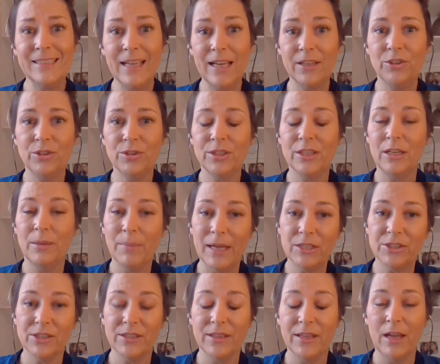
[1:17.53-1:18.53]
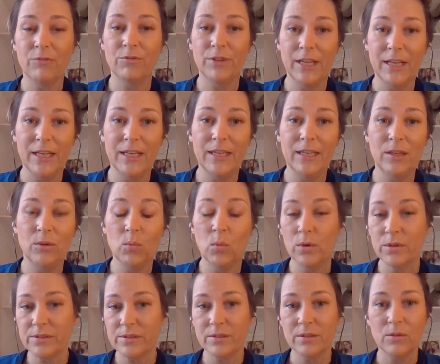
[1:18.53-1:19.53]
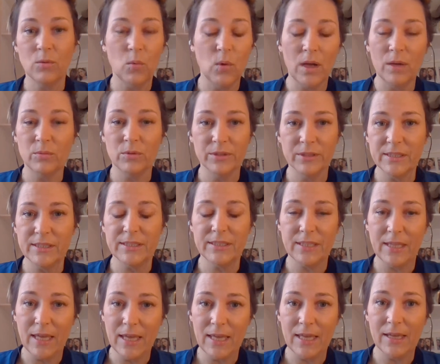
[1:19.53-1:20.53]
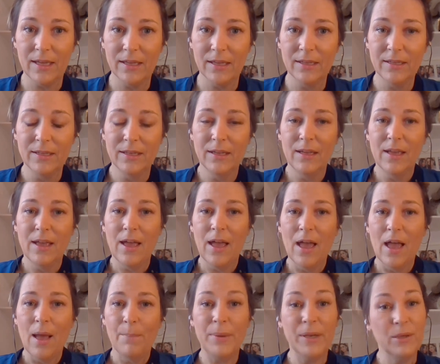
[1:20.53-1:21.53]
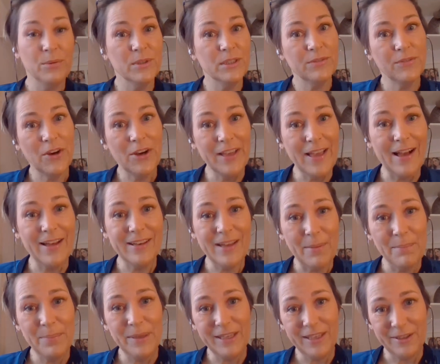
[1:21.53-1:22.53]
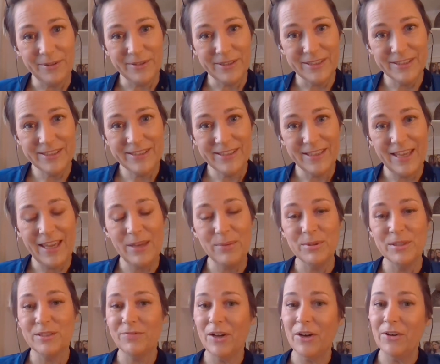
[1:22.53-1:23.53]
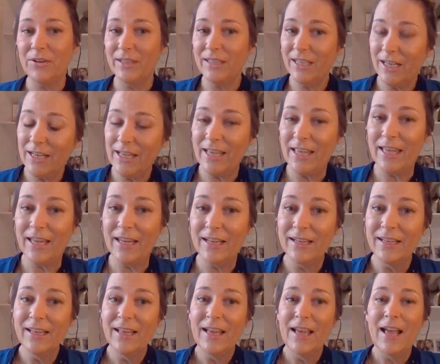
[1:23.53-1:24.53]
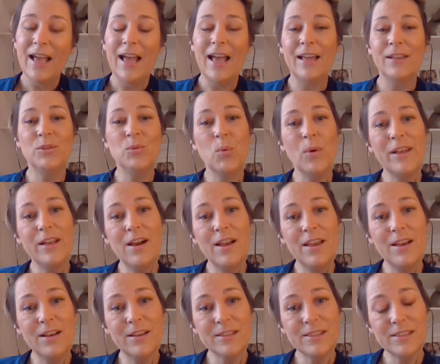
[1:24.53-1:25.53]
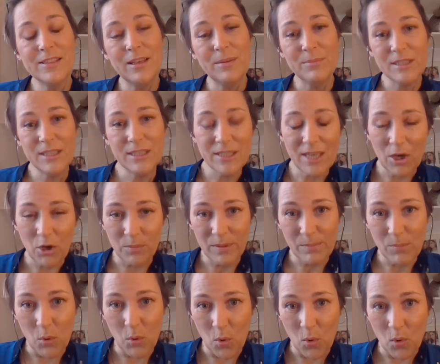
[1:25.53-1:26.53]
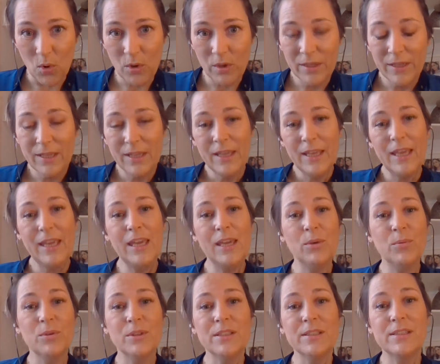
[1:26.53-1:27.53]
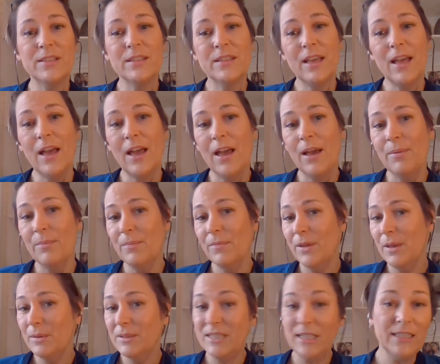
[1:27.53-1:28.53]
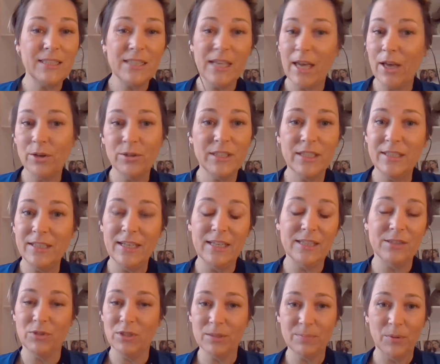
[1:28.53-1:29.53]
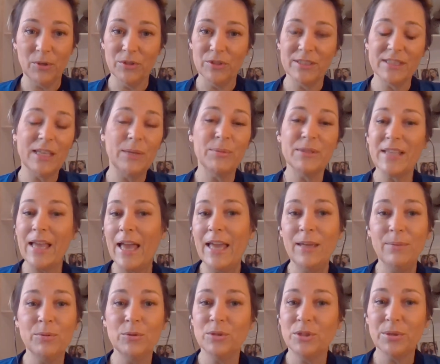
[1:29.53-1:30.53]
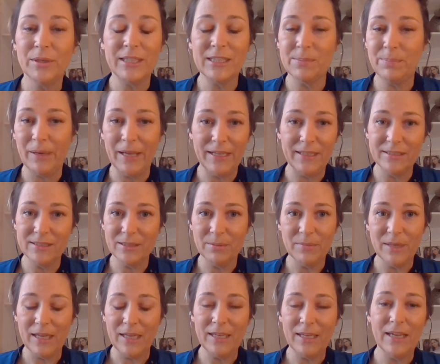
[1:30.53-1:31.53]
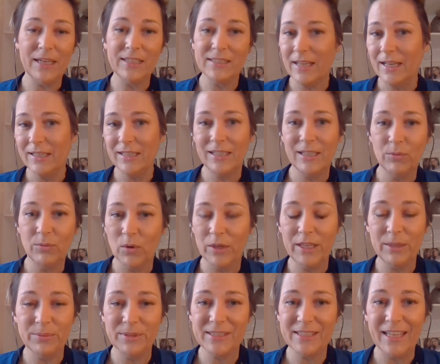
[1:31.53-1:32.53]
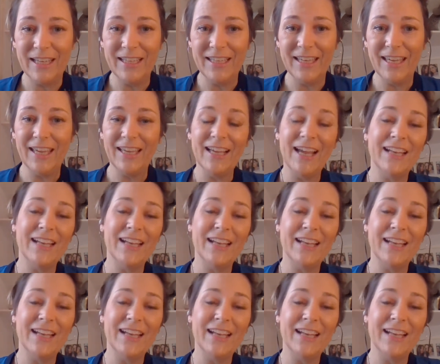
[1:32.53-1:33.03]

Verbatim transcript: Now, you can imagine that really wasn't what I wanted to hear, but it was very unambiguous. He was very clear and when I asked him to tell me more, he was um, detailed in his response. He was able to explain to me exactly what he was thinking.